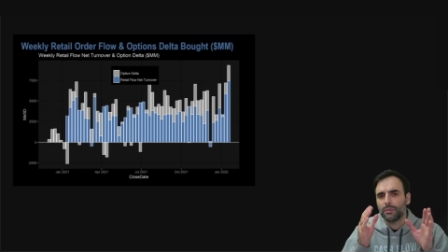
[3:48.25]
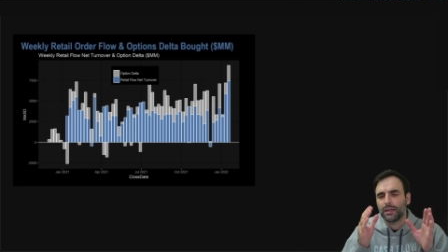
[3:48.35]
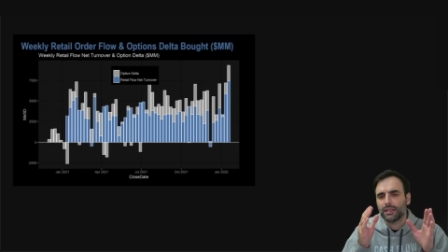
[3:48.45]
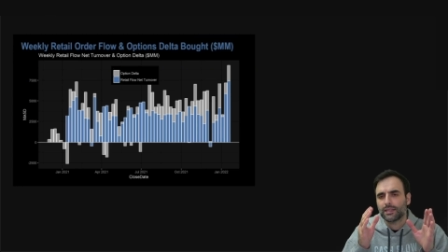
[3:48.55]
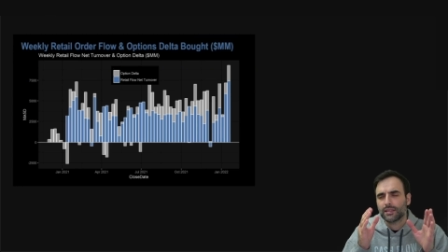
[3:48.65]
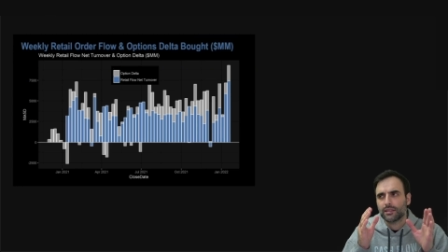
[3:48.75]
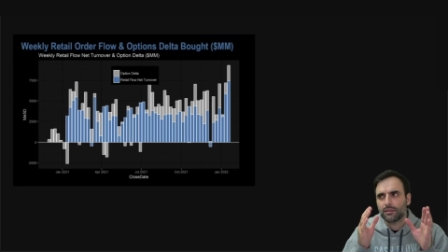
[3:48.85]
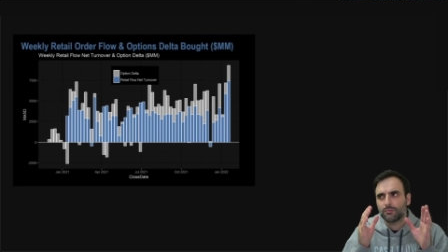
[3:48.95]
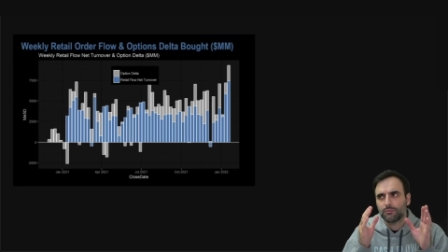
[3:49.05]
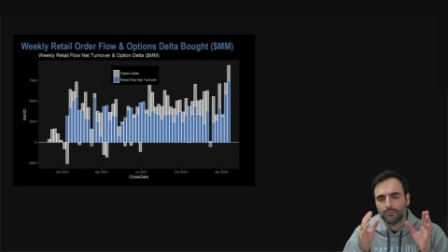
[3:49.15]
But
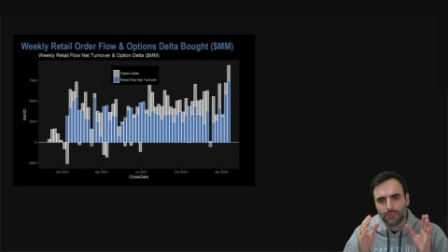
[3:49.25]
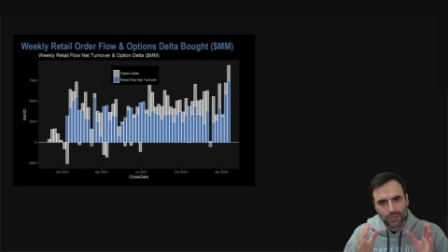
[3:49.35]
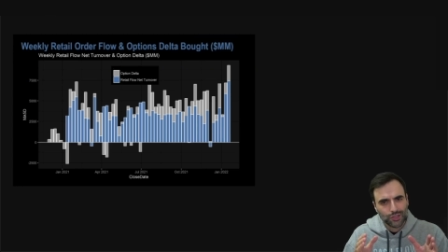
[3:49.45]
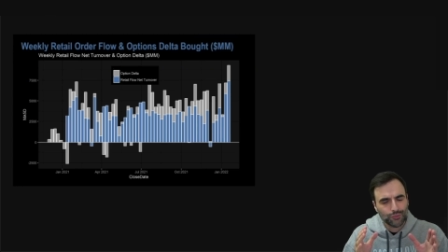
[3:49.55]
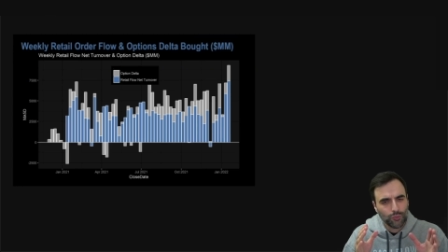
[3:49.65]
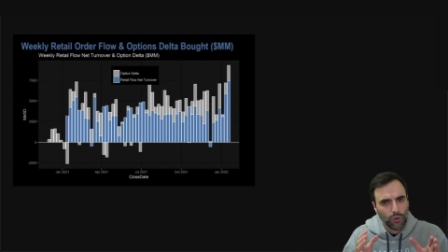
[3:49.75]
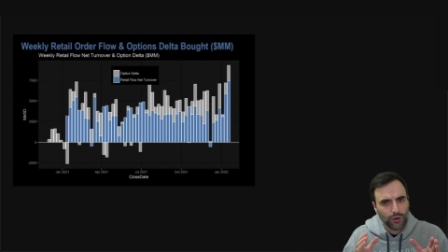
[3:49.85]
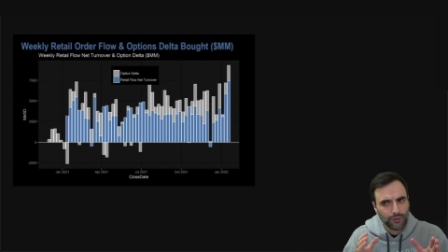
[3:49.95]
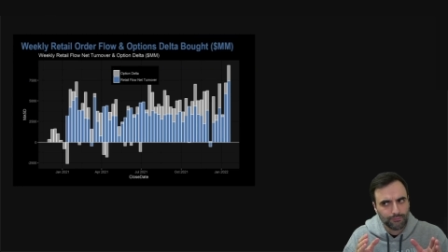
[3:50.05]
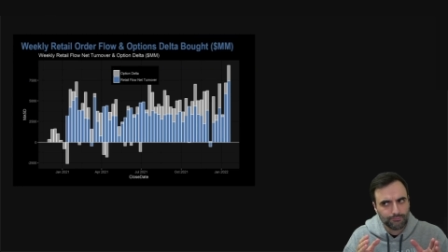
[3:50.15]
it's much
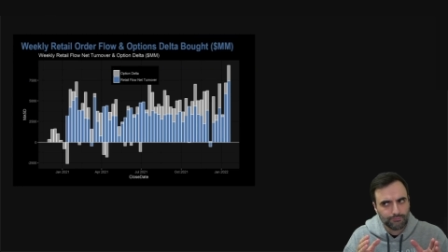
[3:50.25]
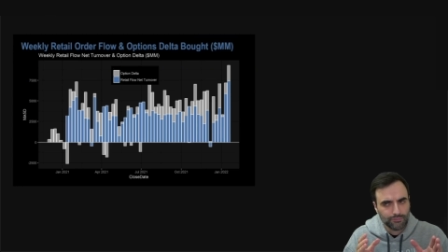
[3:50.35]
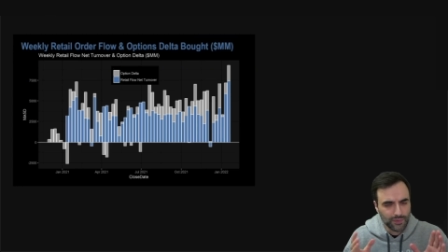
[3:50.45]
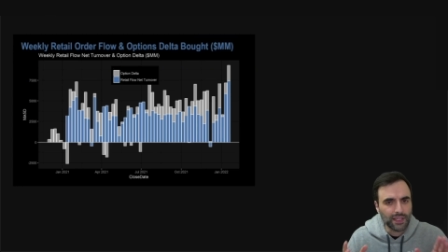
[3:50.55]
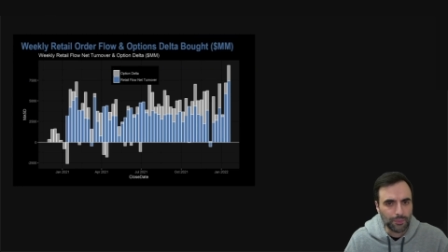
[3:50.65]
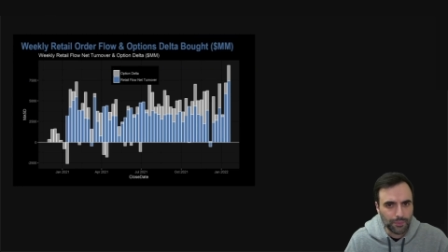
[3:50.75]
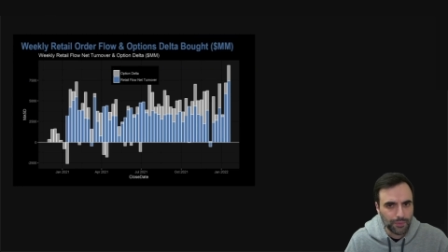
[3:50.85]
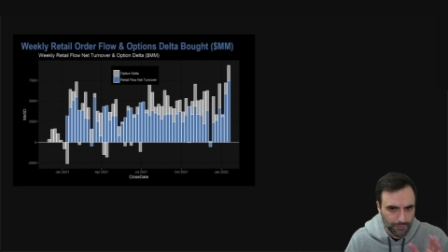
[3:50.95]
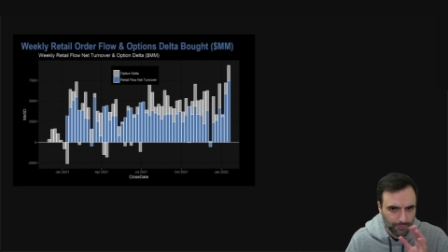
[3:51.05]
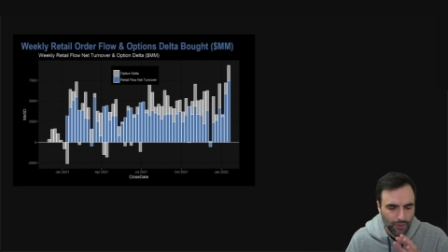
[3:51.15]
more
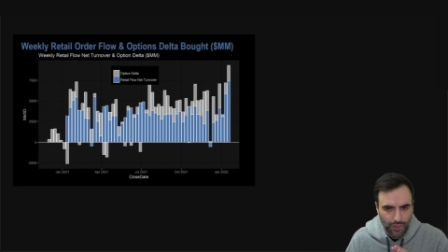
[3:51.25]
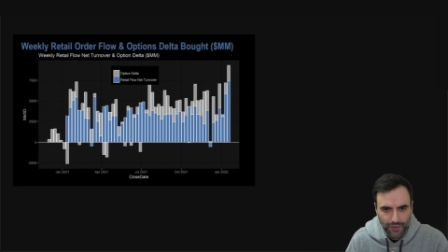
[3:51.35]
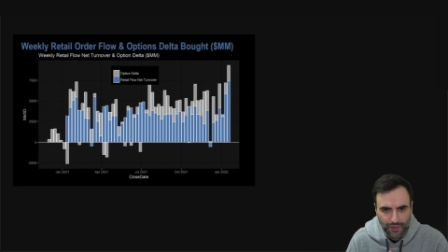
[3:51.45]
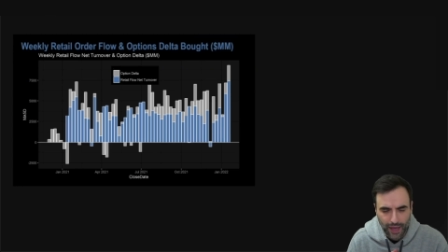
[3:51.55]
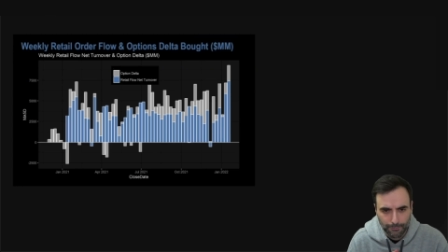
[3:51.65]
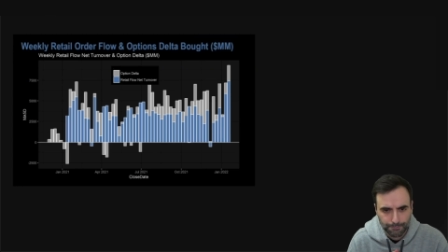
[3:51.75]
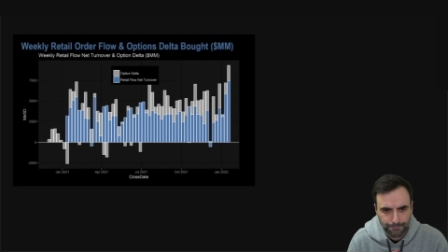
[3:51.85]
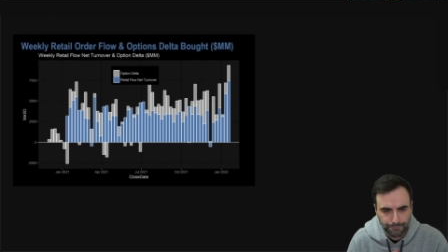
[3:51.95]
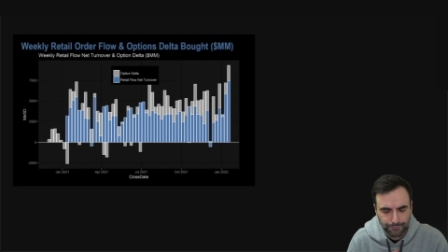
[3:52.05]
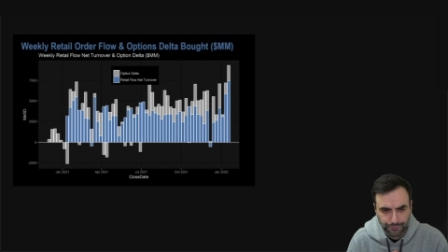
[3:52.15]
deep than that.
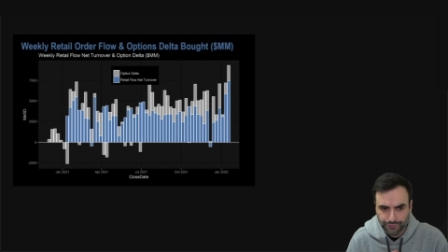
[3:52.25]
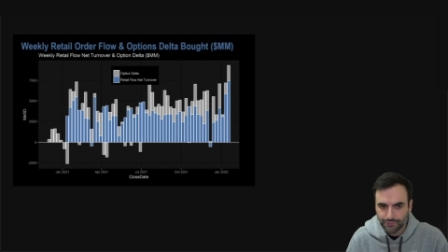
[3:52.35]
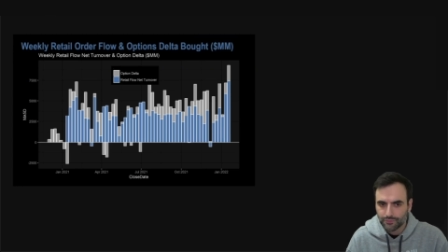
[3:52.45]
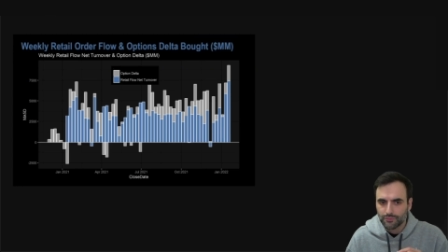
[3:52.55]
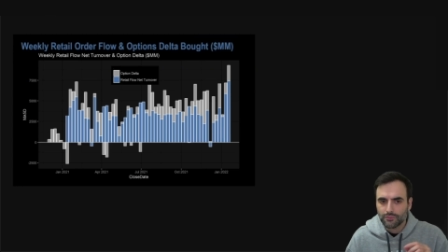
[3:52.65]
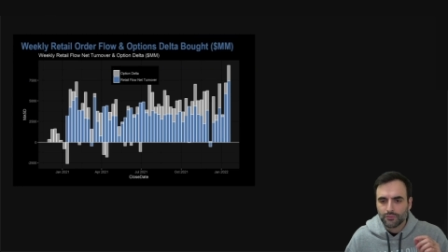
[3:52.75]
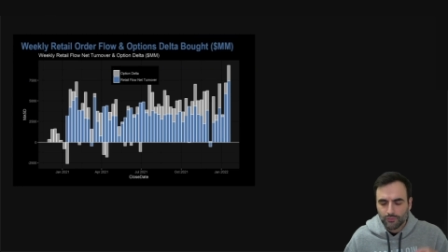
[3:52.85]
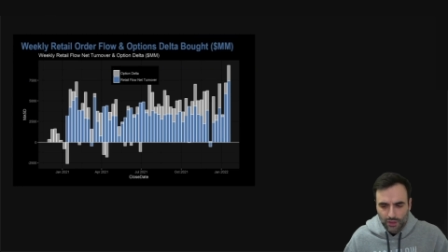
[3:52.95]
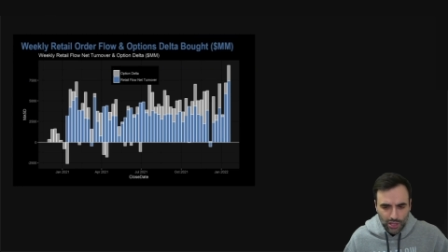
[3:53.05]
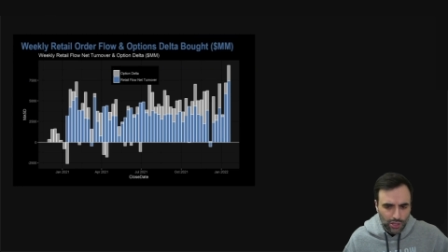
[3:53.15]

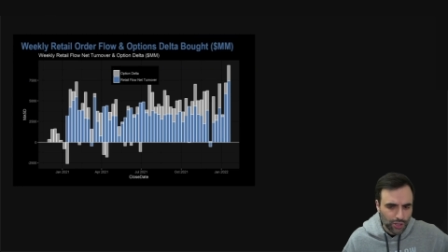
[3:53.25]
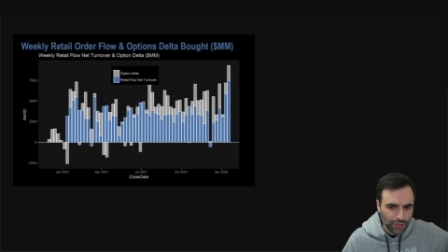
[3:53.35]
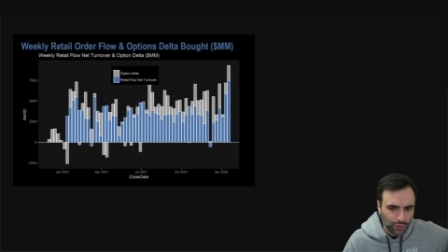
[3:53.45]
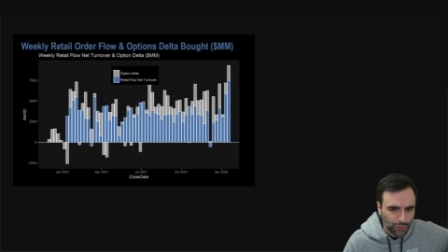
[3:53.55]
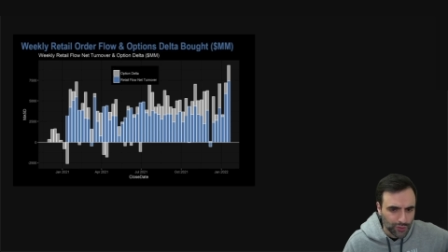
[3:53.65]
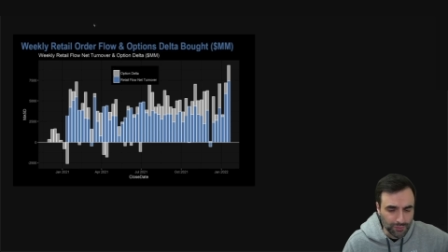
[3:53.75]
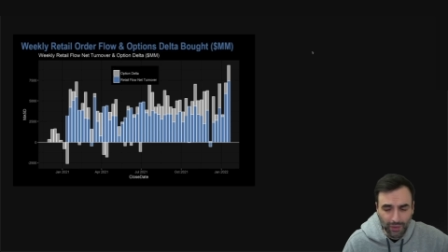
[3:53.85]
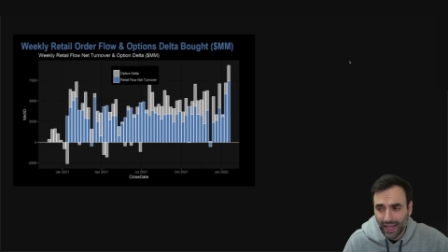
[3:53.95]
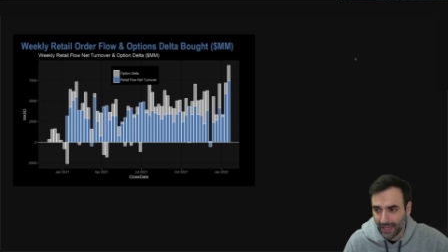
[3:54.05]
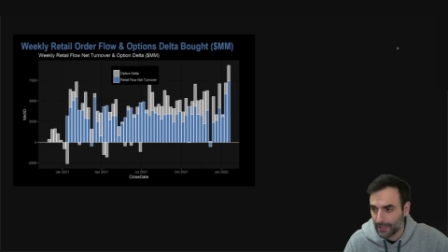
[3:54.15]
Look at who's
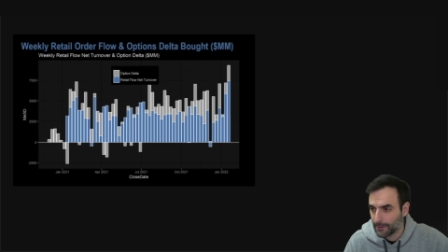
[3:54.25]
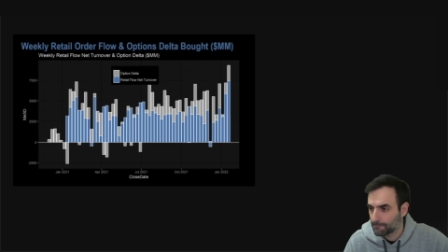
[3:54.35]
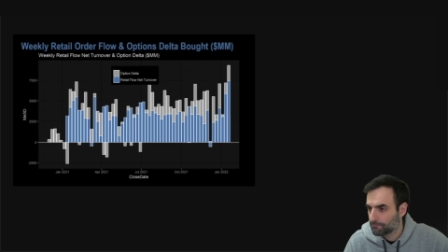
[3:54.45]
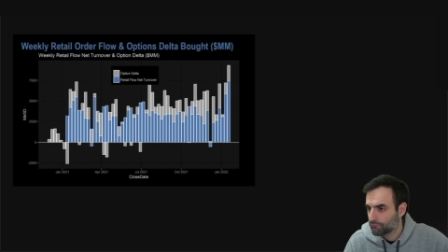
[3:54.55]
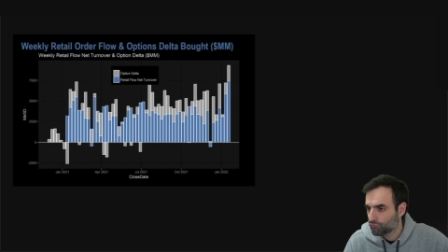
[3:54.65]
buying.